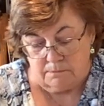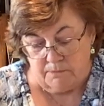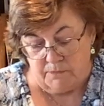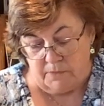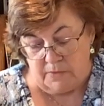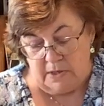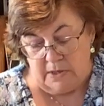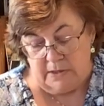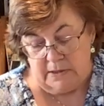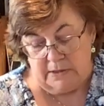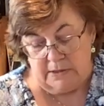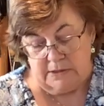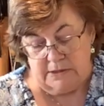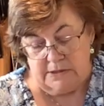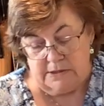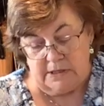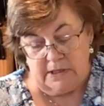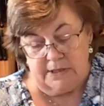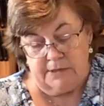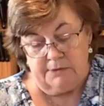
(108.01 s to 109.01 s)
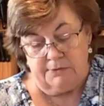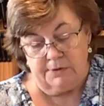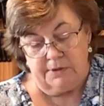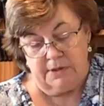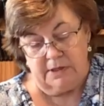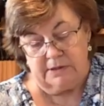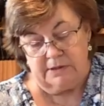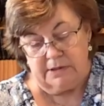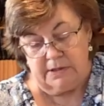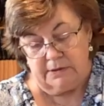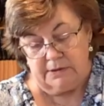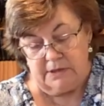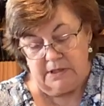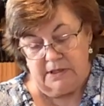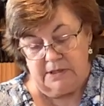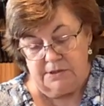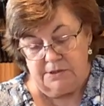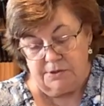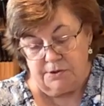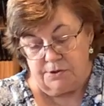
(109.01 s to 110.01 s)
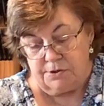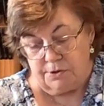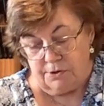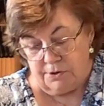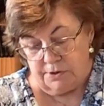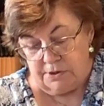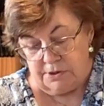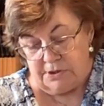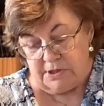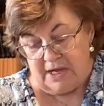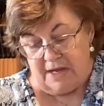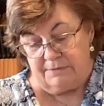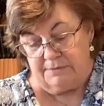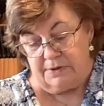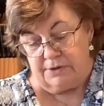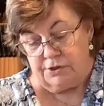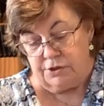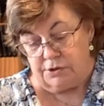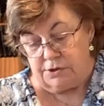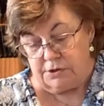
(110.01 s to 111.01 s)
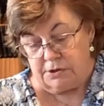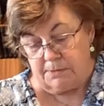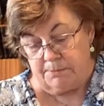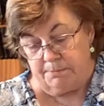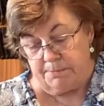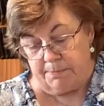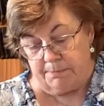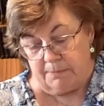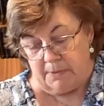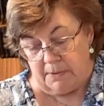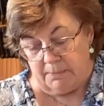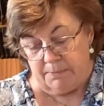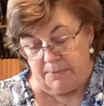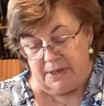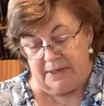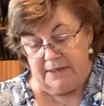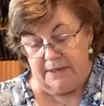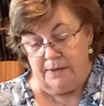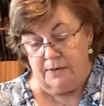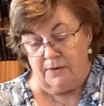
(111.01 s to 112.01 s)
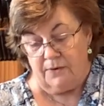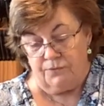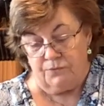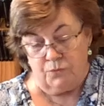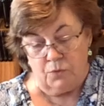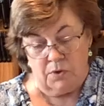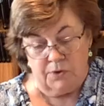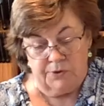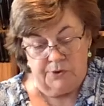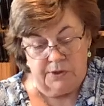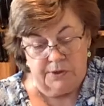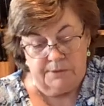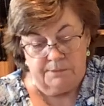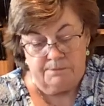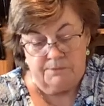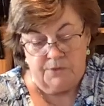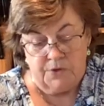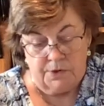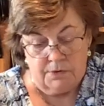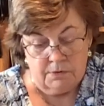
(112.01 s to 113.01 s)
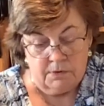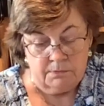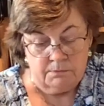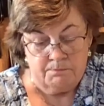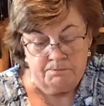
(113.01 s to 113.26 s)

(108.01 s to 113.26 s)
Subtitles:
At least I don't think that'll taste as good as having just a bite of walnut, you know.